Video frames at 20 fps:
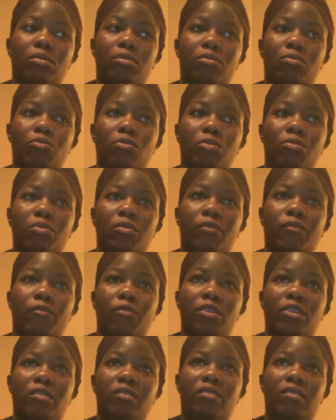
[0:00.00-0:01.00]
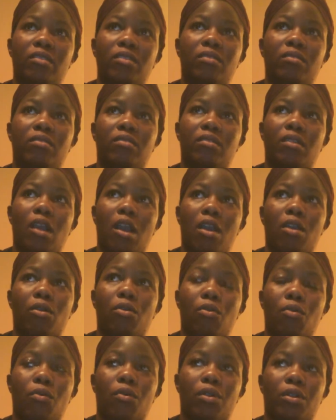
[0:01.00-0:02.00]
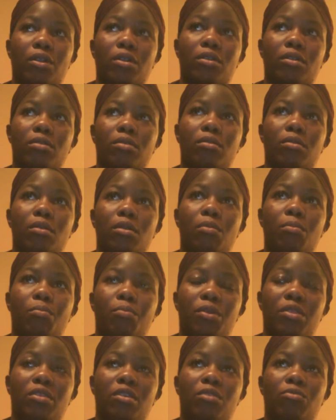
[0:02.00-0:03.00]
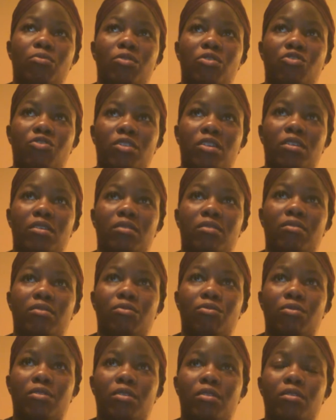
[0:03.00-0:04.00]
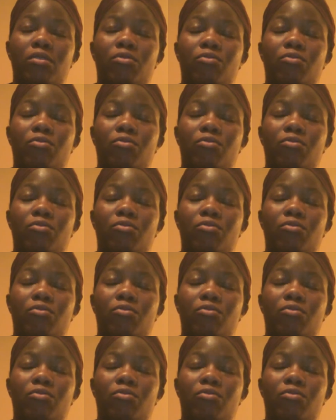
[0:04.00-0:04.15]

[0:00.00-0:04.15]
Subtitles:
We were friends since Concord, but then we transgressed